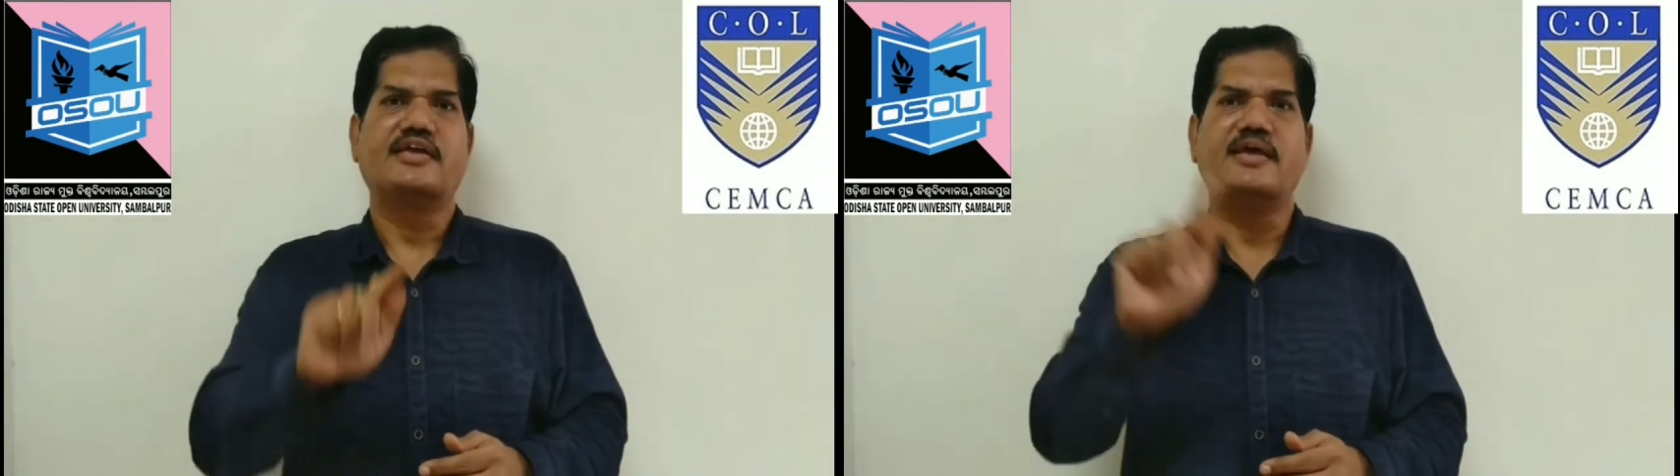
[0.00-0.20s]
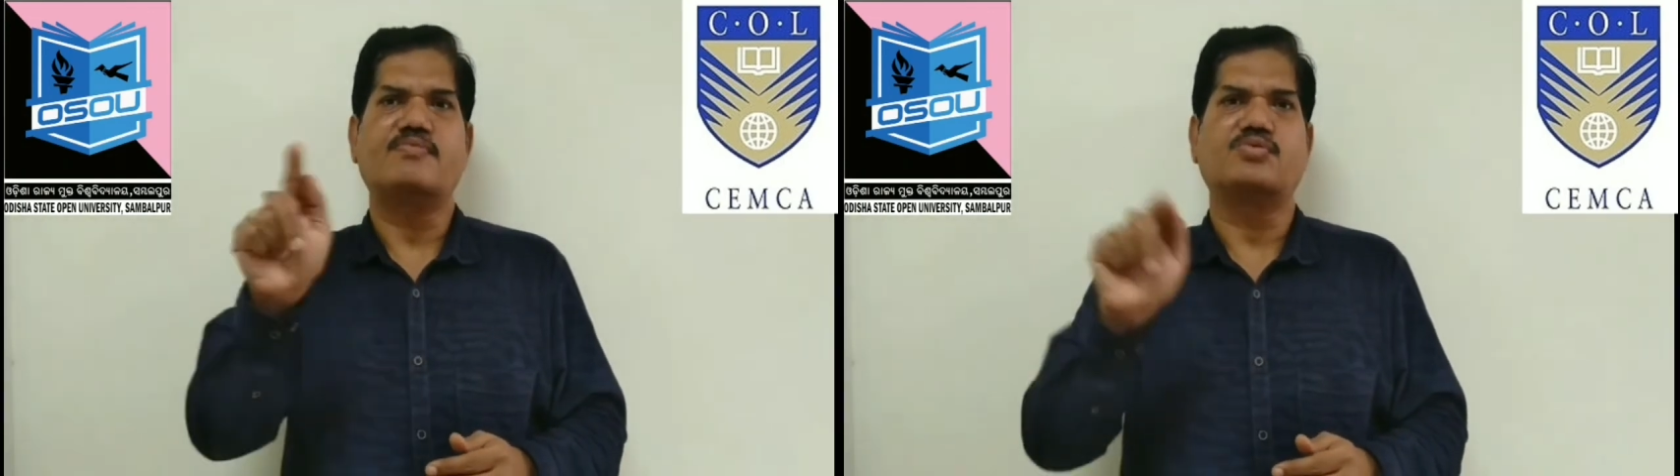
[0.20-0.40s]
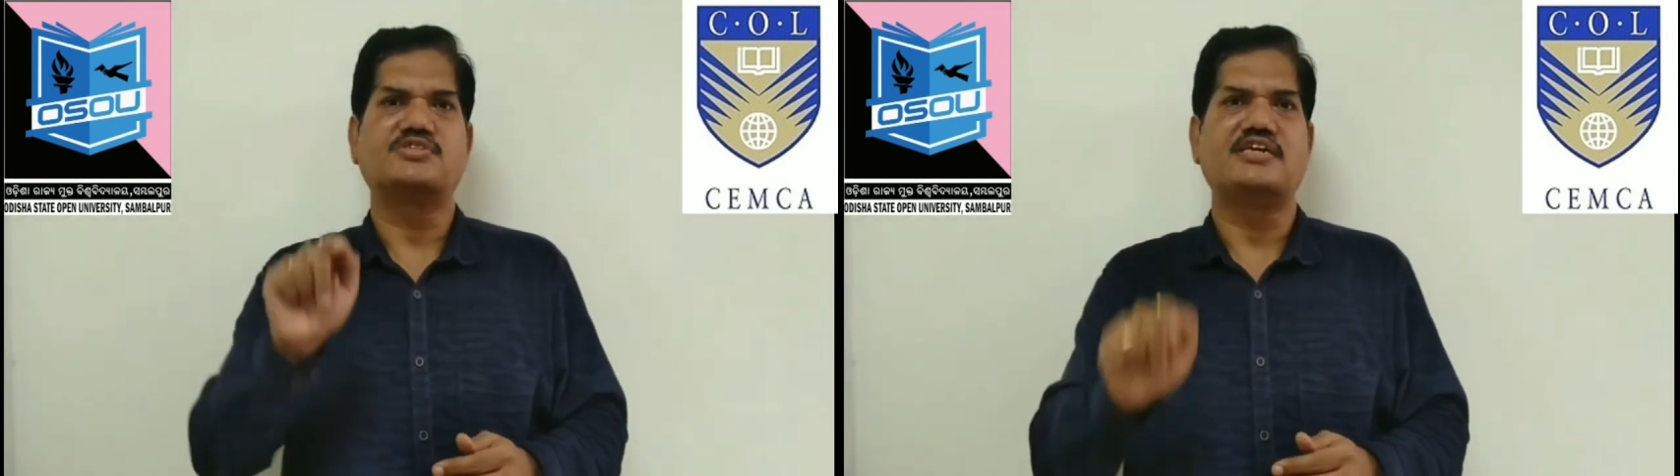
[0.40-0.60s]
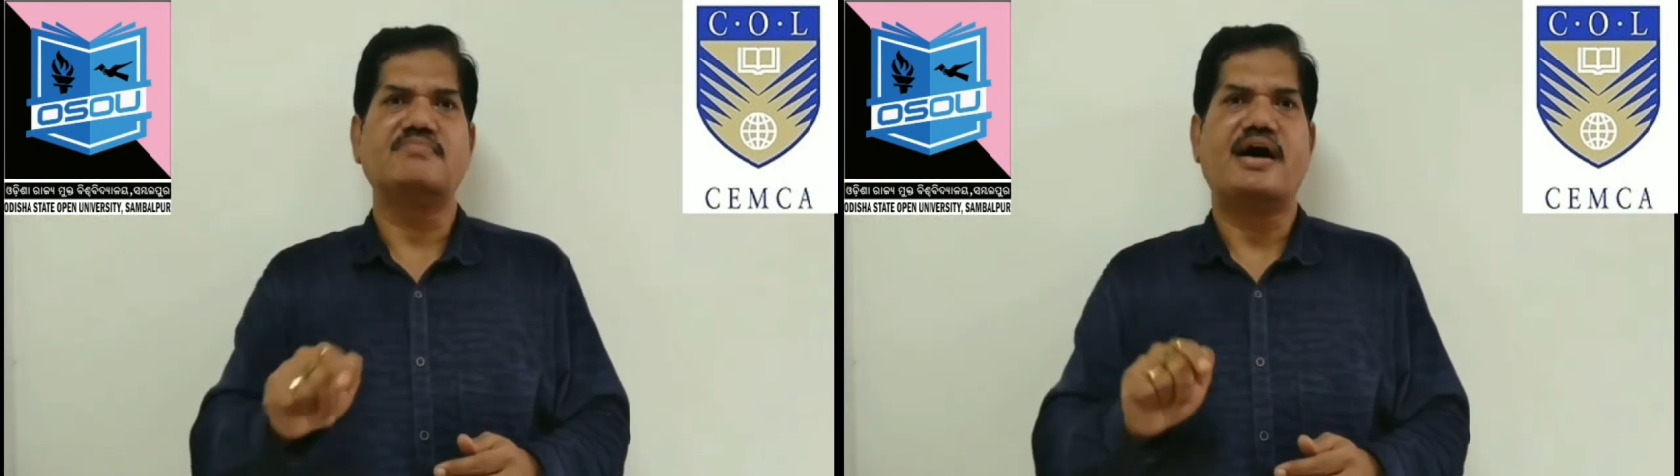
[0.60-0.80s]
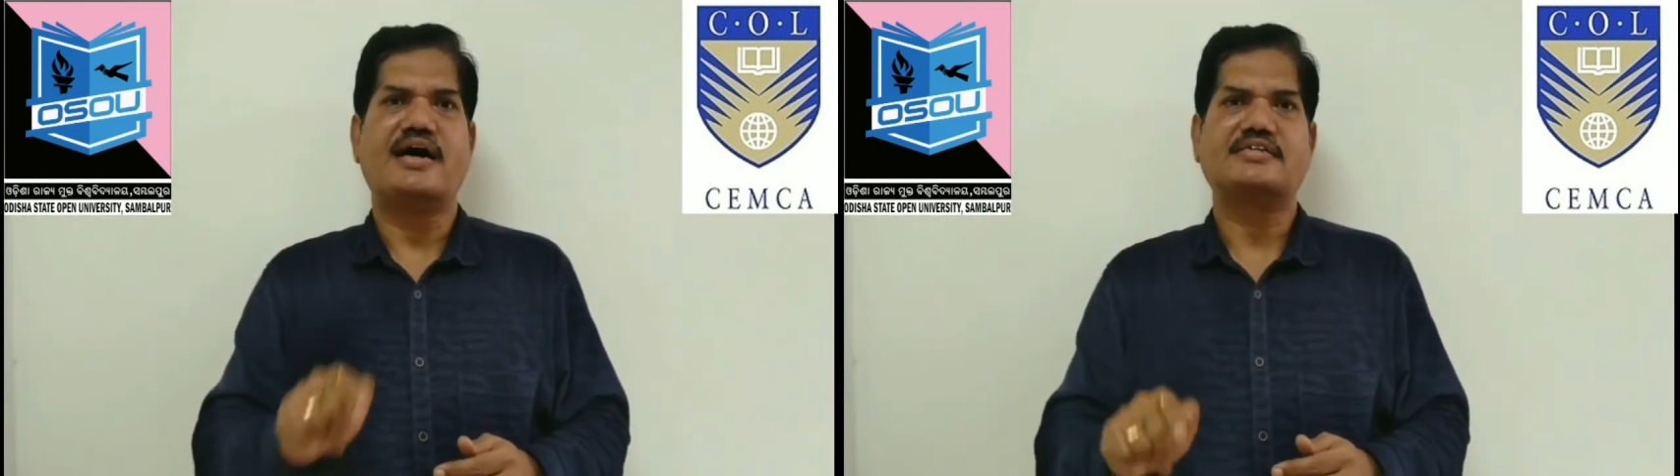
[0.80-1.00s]
give
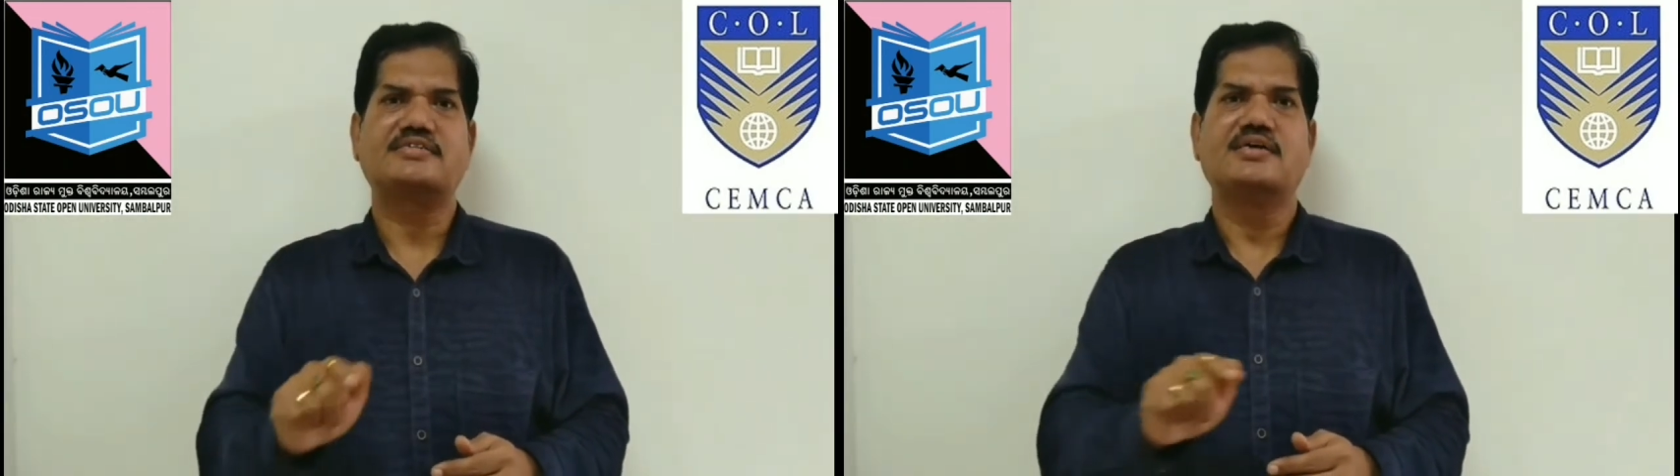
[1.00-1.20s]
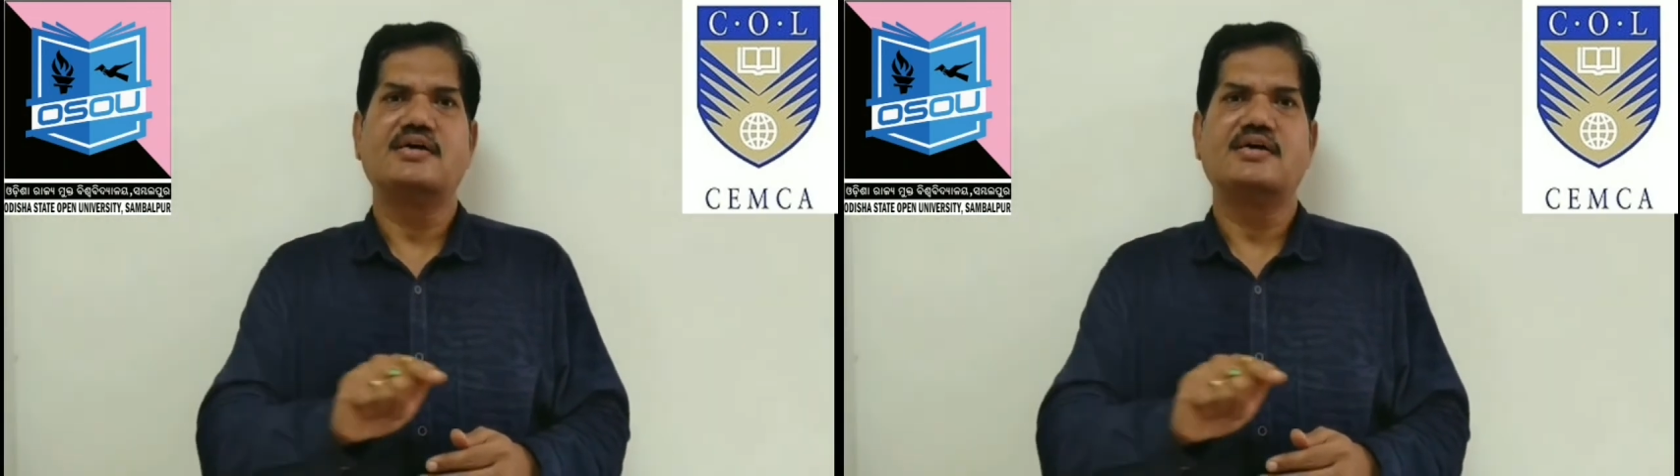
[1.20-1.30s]
question marks,